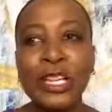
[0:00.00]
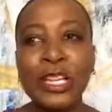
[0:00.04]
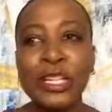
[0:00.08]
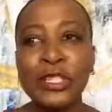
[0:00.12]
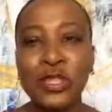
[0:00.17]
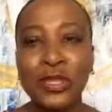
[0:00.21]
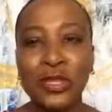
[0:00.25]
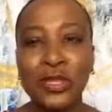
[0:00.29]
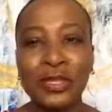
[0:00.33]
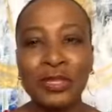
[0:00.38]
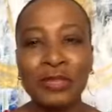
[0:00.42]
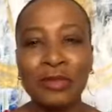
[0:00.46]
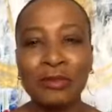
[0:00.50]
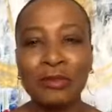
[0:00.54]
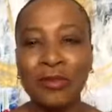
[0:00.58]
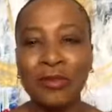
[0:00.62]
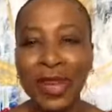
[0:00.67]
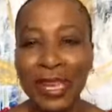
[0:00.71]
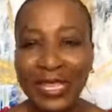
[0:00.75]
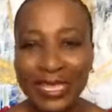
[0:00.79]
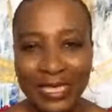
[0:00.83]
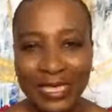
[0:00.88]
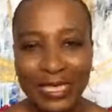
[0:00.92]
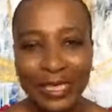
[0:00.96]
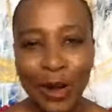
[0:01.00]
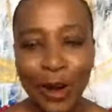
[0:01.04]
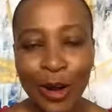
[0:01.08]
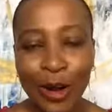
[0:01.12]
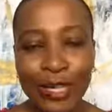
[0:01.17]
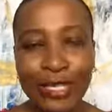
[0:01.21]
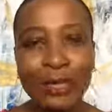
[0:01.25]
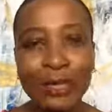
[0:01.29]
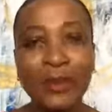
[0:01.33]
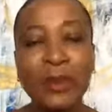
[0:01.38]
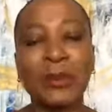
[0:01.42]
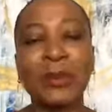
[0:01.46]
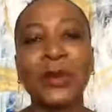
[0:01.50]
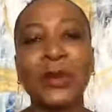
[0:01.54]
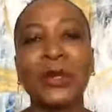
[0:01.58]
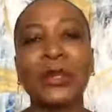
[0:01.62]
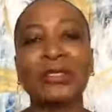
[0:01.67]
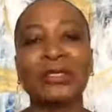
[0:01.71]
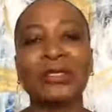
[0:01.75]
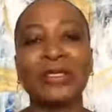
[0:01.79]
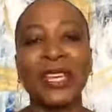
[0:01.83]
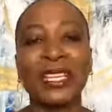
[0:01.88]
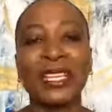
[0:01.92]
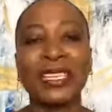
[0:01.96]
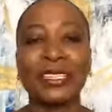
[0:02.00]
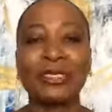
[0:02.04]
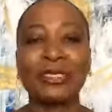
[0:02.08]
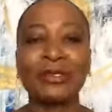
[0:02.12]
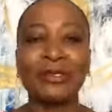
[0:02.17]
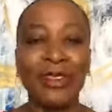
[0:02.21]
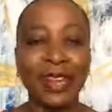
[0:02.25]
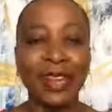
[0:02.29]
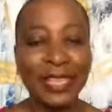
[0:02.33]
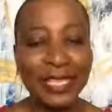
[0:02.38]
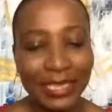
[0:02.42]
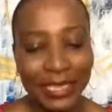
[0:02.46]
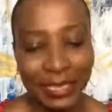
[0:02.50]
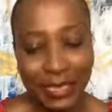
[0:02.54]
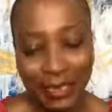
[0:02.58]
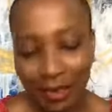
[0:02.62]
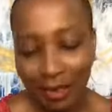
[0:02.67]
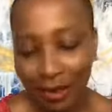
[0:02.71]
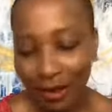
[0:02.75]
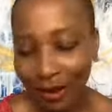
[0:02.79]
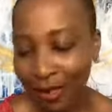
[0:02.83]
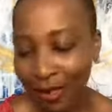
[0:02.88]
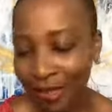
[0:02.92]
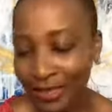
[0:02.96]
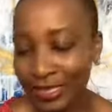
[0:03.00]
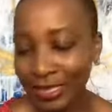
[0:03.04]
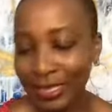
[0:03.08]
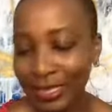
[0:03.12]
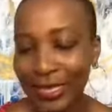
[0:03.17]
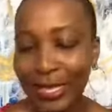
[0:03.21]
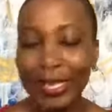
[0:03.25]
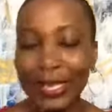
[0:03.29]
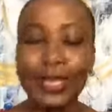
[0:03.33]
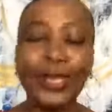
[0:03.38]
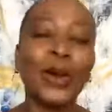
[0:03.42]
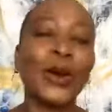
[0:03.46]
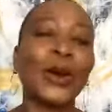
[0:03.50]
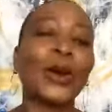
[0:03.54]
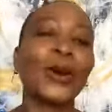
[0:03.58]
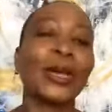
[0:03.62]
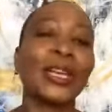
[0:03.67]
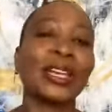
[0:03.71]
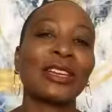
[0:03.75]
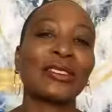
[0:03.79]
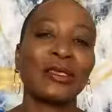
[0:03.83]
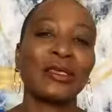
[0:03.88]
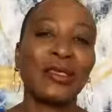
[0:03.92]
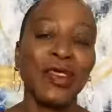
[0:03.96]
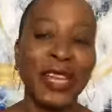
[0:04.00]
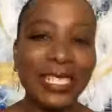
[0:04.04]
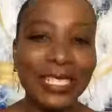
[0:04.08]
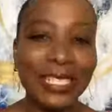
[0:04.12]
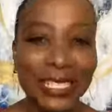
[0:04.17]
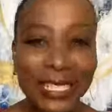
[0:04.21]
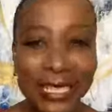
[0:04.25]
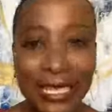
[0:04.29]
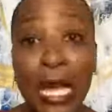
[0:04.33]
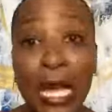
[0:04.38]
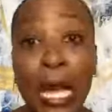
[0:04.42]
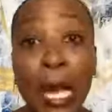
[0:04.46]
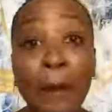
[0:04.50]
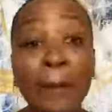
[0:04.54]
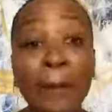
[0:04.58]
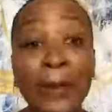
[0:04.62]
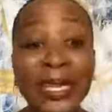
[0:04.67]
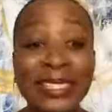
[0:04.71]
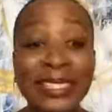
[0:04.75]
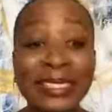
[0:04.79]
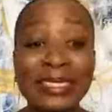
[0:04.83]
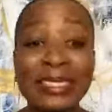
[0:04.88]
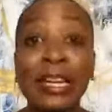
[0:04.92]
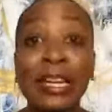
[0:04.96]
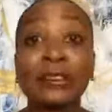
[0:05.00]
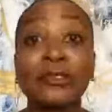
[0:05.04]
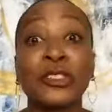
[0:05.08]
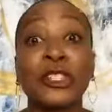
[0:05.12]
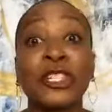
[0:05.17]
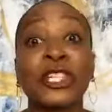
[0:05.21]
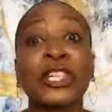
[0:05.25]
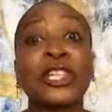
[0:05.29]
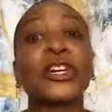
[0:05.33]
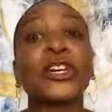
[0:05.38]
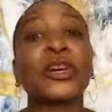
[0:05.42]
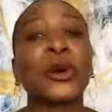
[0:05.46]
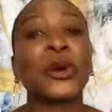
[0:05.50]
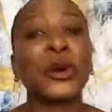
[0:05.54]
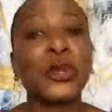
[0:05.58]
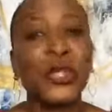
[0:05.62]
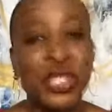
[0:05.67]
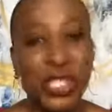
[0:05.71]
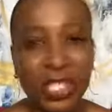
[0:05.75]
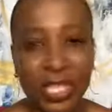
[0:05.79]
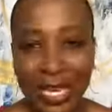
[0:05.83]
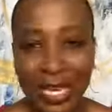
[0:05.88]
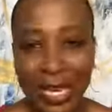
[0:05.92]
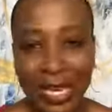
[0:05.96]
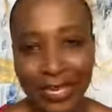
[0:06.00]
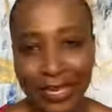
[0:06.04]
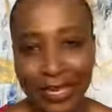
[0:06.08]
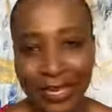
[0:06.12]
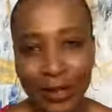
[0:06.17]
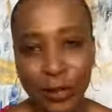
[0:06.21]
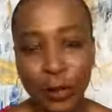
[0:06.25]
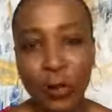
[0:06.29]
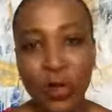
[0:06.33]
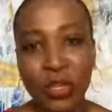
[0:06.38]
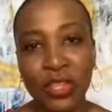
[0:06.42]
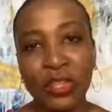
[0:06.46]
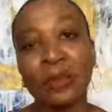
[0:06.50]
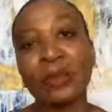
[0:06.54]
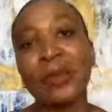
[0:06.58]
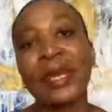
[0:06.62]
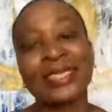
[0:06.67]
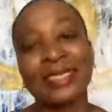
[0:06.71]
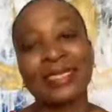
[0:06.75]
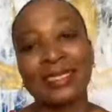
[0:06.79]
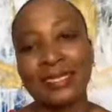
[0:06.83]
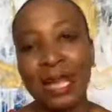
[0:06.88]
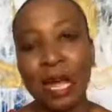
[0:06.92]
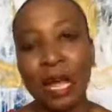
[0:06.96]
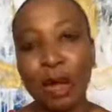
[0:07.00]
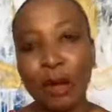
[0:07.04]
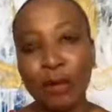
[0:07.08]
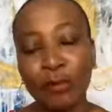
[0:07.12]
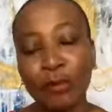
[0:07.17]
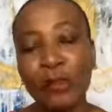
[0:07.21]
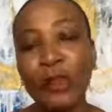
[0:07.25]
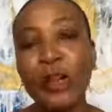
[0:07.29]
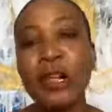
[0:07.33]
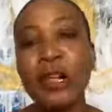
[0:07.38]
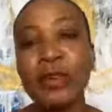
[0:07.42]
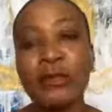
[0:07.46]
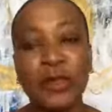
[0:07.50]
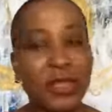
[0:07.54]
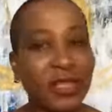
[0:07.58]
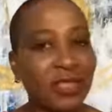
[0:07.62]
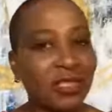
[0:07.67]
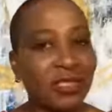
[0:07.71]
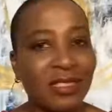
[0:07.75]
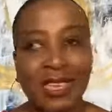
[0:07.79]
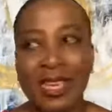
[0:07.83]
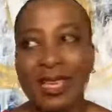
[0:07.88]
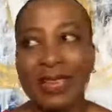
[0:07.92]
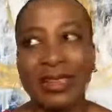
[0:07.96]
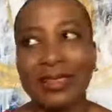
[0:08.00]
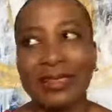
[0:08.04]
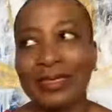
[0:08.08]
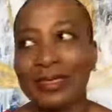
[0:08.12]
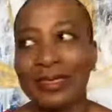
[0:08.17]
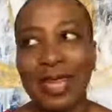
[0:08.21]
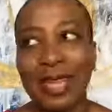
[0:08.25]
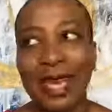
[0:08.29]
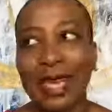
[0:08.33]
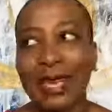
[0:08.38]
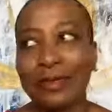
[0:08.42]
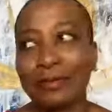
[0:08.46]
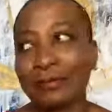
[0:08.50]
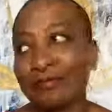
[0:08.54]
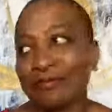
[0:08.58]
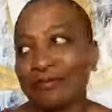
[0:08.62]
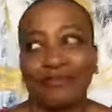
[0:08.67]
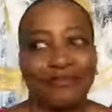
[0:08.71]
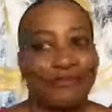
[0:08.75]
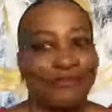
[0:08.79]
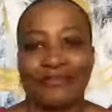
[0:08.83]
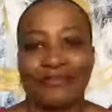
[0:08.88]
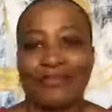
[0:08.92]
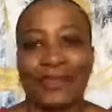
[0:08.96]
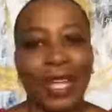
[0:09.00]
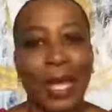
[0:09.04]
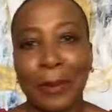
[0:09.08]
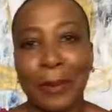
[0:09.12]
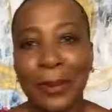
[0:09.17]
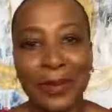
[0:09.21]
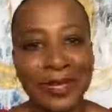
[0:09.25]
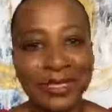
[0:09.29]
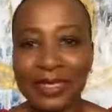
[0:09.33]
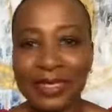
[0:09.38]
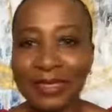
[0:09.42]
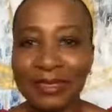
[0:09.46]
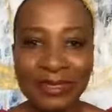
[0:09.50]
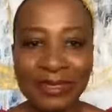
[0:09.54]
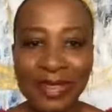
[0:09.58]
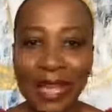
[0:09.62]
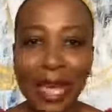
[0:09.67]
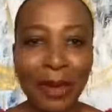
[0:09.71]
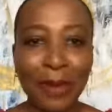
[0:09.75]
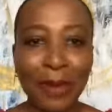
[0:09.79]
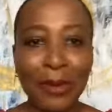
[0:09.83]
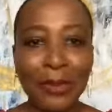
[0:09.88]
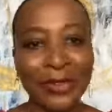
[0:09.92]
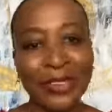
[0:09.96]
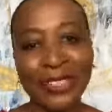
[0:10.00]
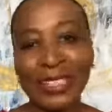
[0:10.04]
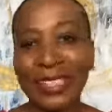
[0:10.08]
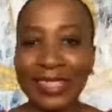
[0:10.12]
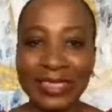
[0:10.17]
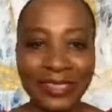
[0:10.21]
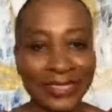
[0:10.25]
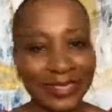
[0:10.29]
just finding it hard to be motivated, finding it hard to get going, finding myself negotiating with myself for the things that up until now were like,